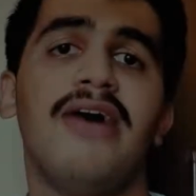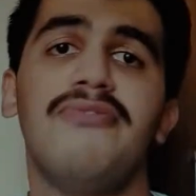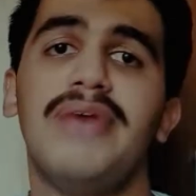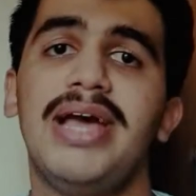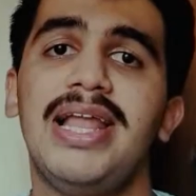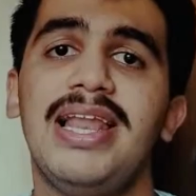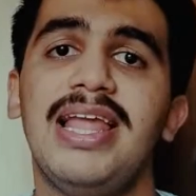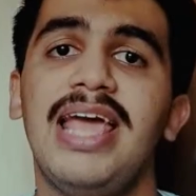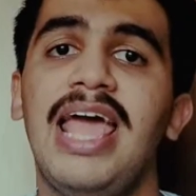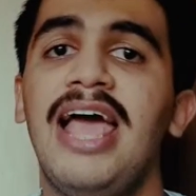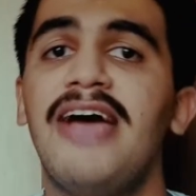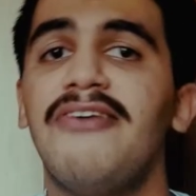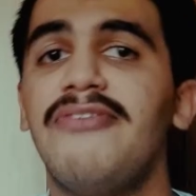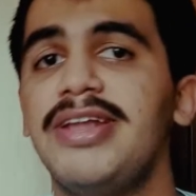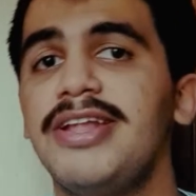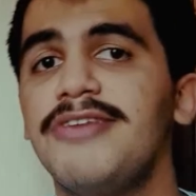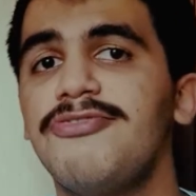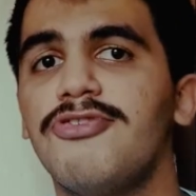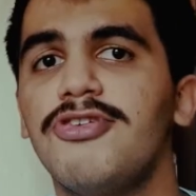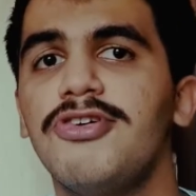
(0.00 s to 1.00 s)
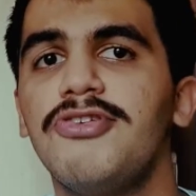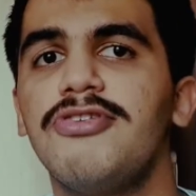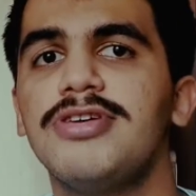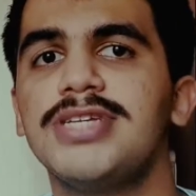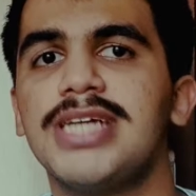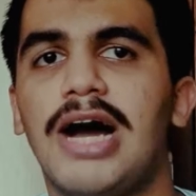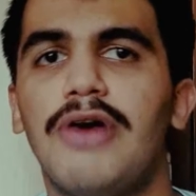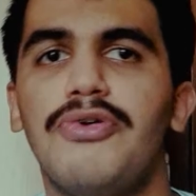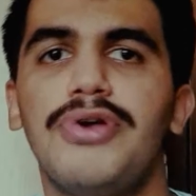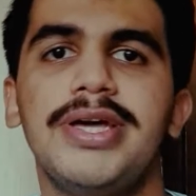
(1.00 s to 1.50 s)
Well, when the phone
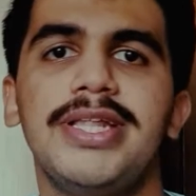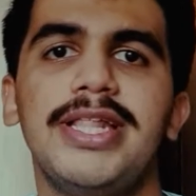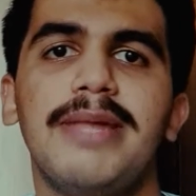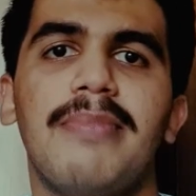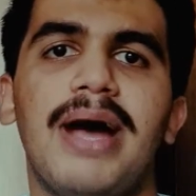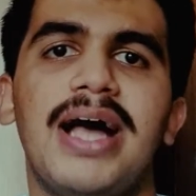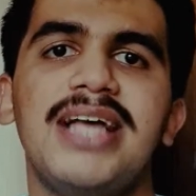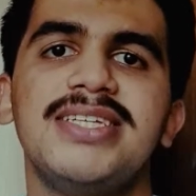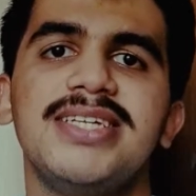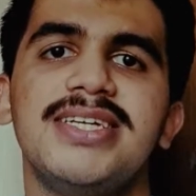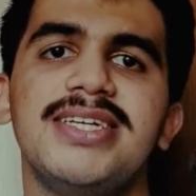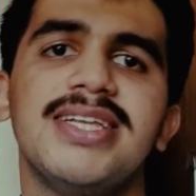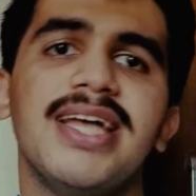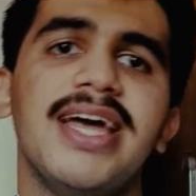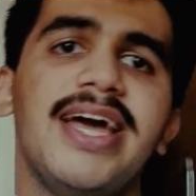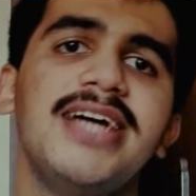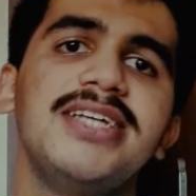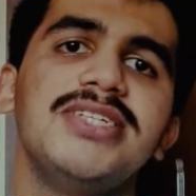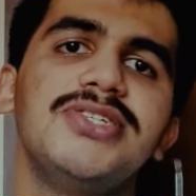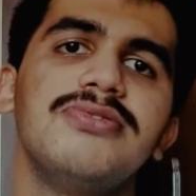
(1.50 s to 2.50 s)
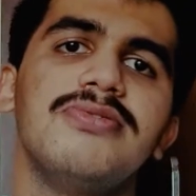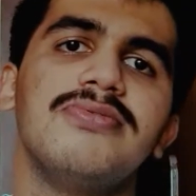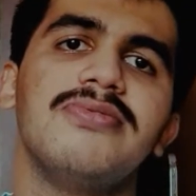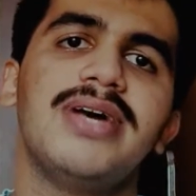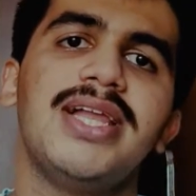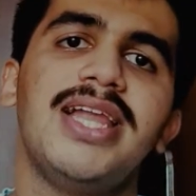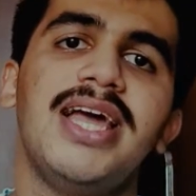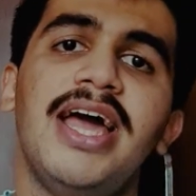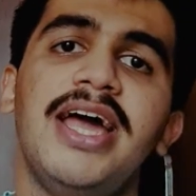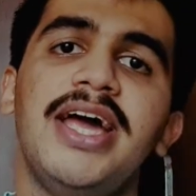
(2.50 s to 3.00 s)
was out in the masses, as
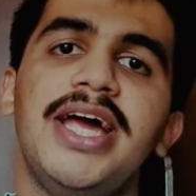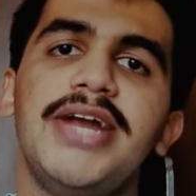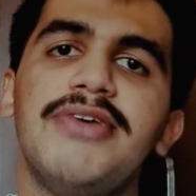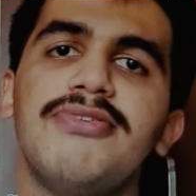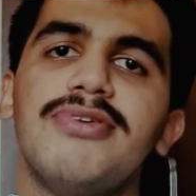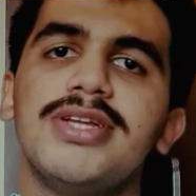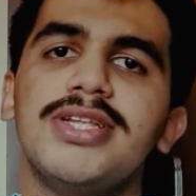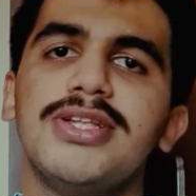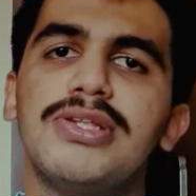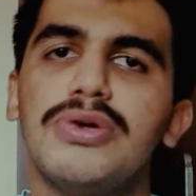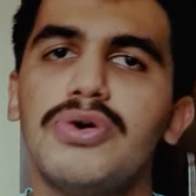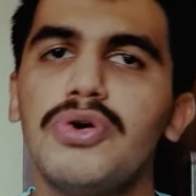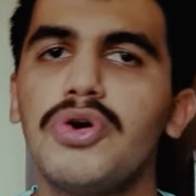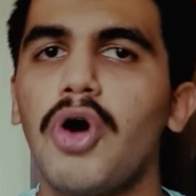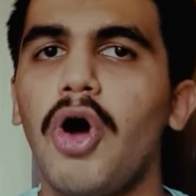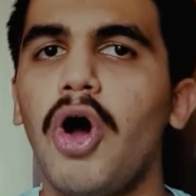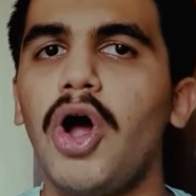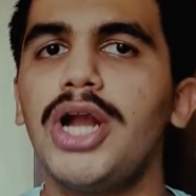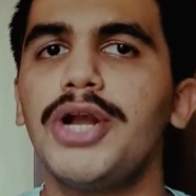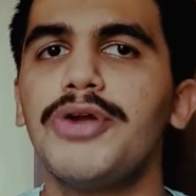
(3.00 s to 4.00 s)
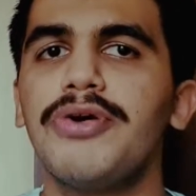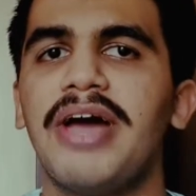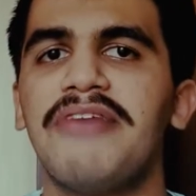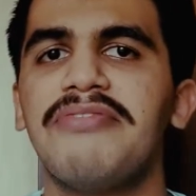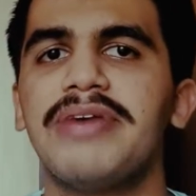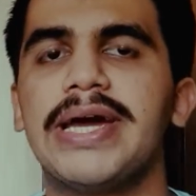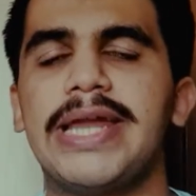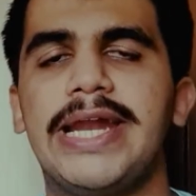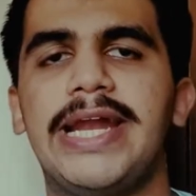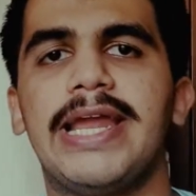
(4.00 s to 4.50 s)
usual, it was so called to
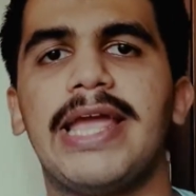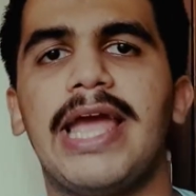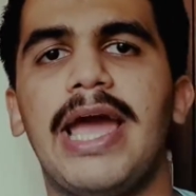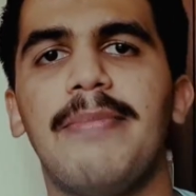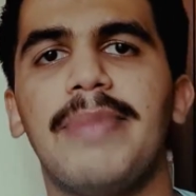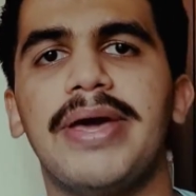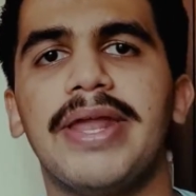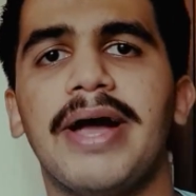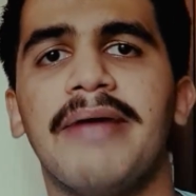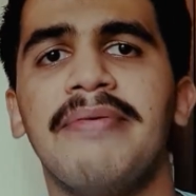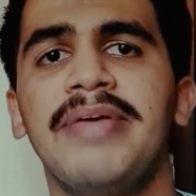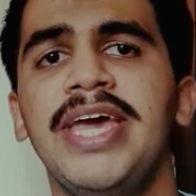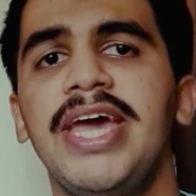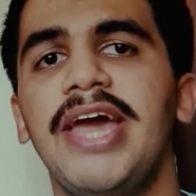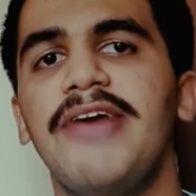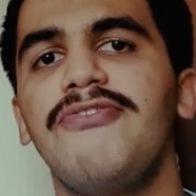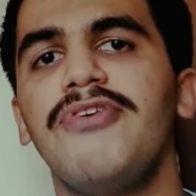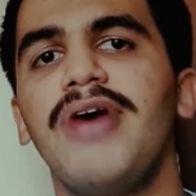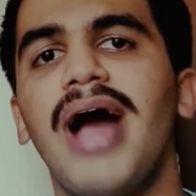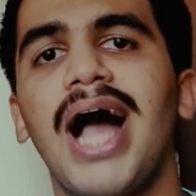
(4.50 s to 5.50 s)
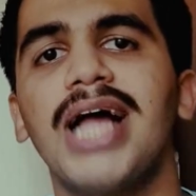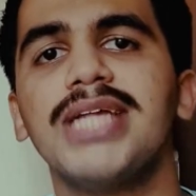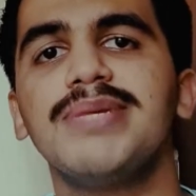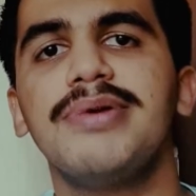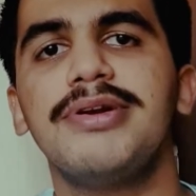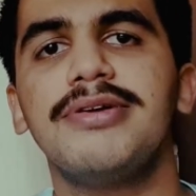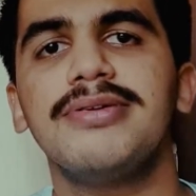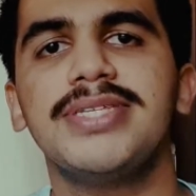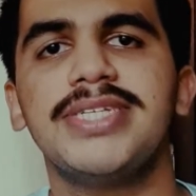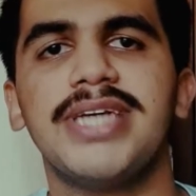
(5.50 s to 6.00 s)
have a great camera. If you ask
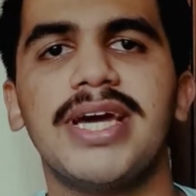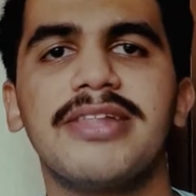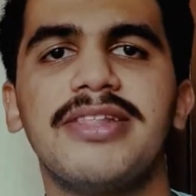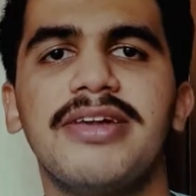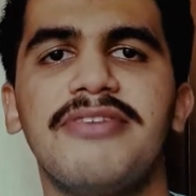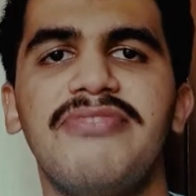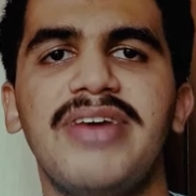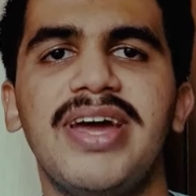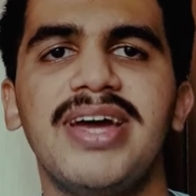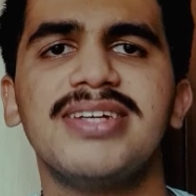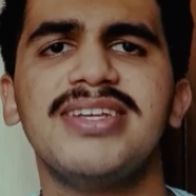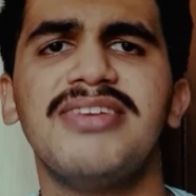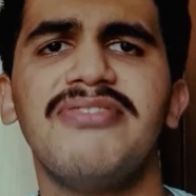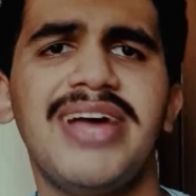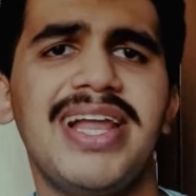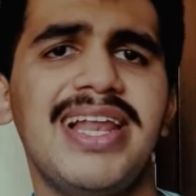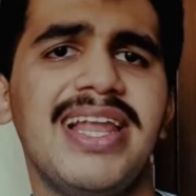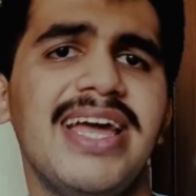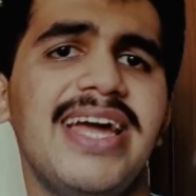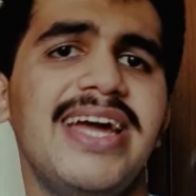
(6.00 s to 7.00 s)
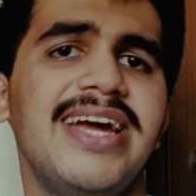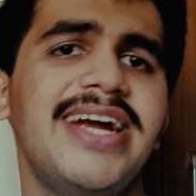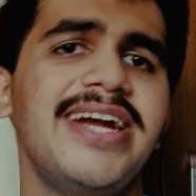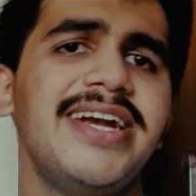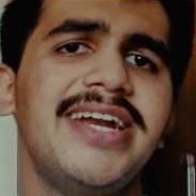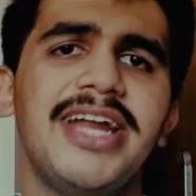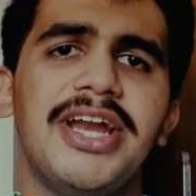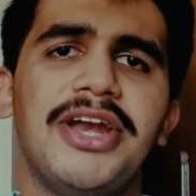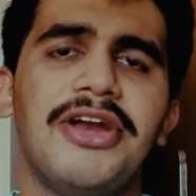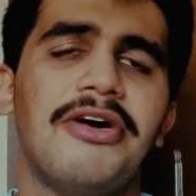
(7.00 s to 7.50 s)
me to check the facts, well,
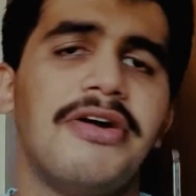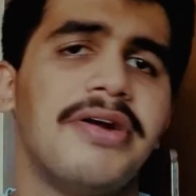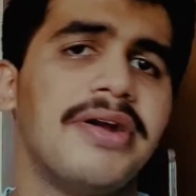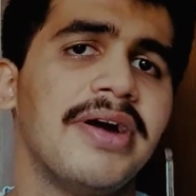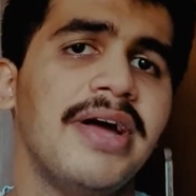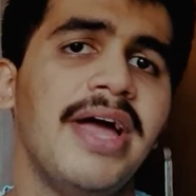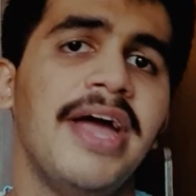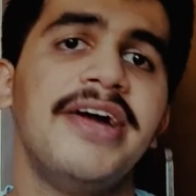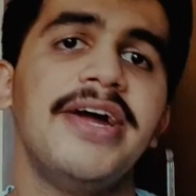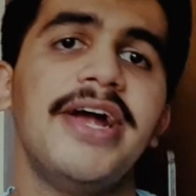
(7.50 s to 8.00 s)
it did not.